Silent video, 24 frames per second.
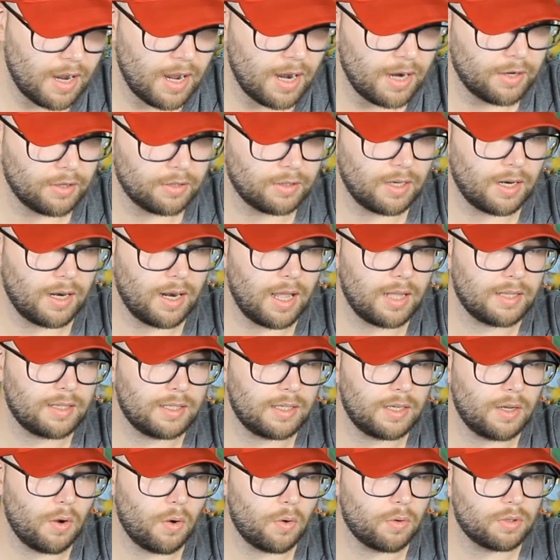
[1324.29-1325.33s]
I got the
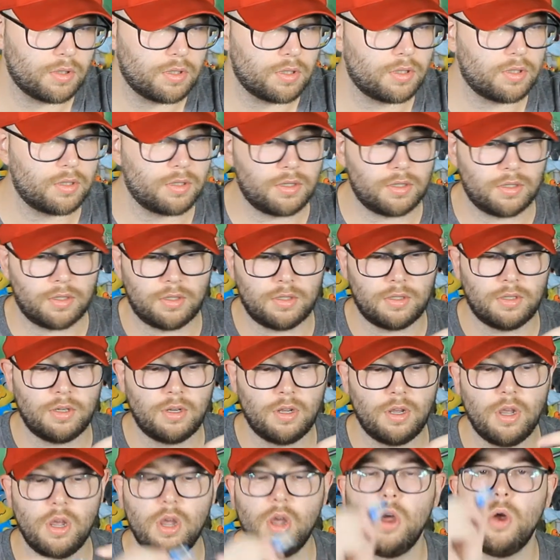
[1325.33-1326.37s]
Latios
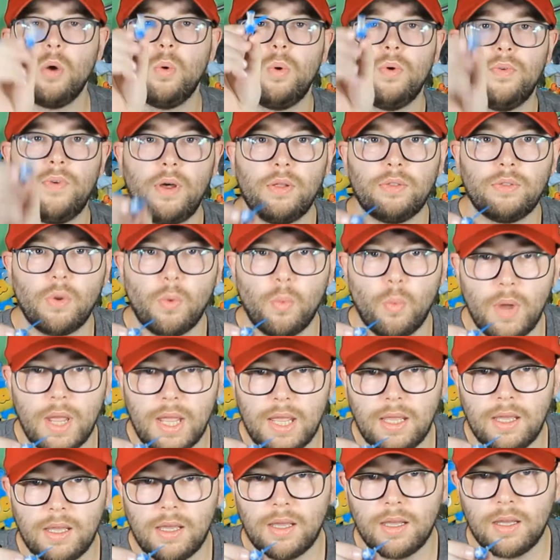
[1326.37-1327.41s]
without the
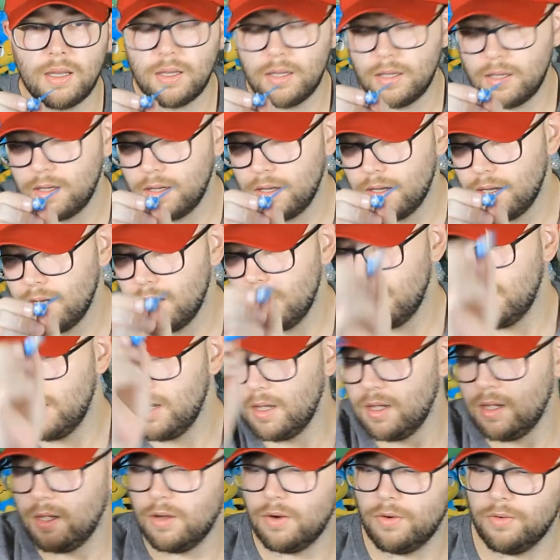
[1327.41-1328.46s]
wing.
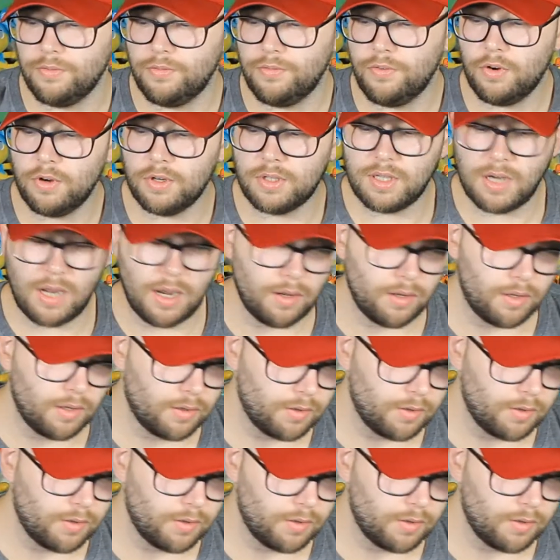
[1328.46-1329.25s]
Unfortunately,